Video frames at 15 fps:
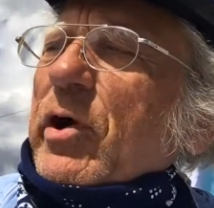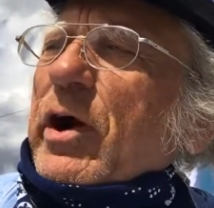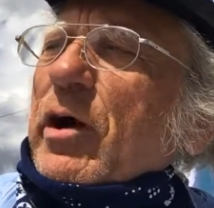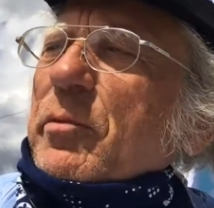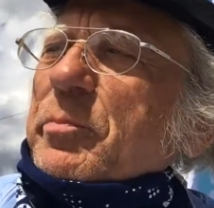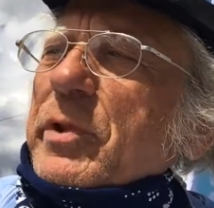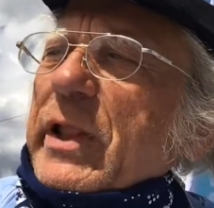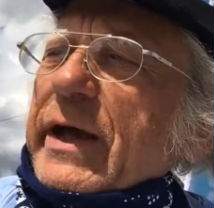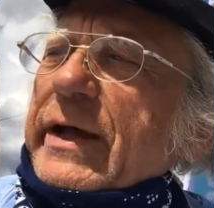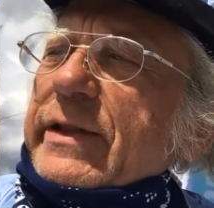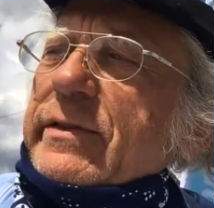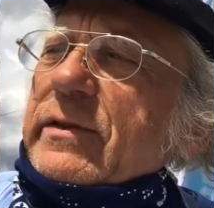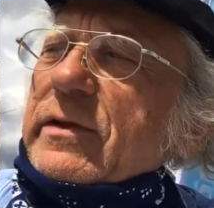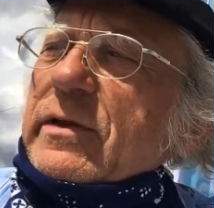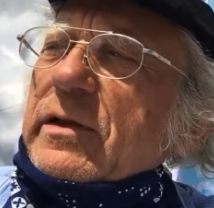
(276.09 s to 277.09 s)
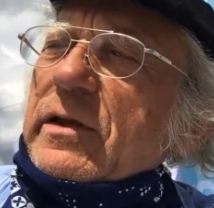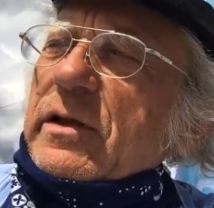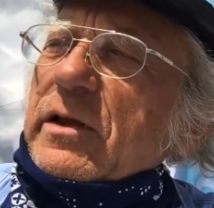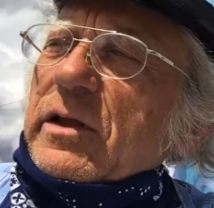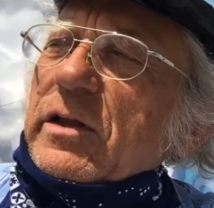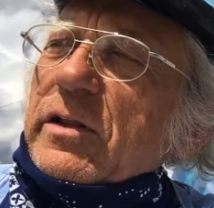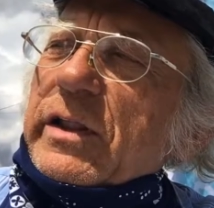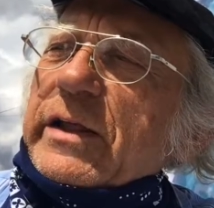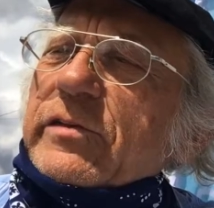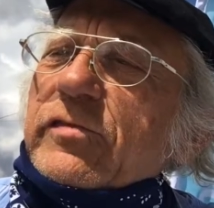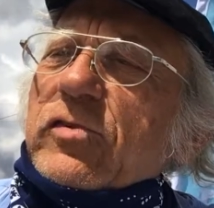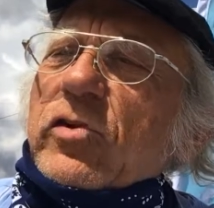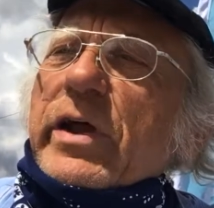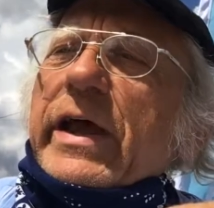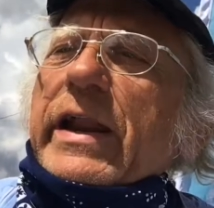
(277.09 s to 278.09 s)
airplane, let's
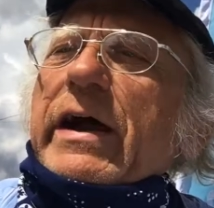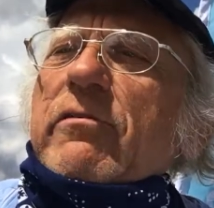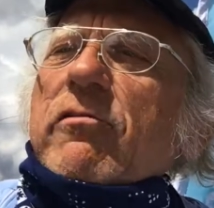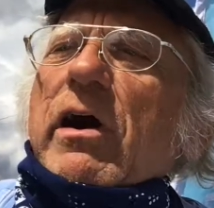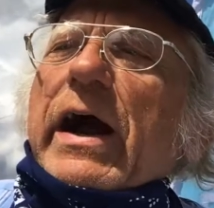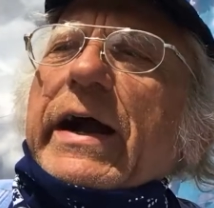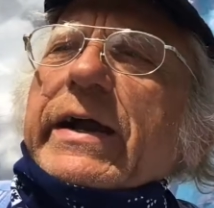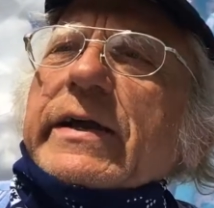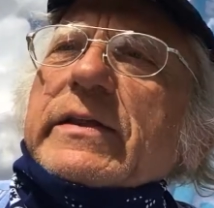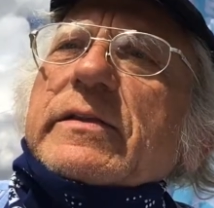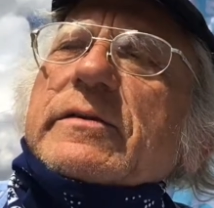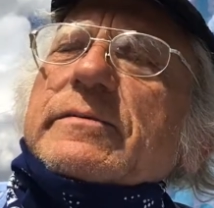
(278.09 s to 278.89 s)
look at our rocket.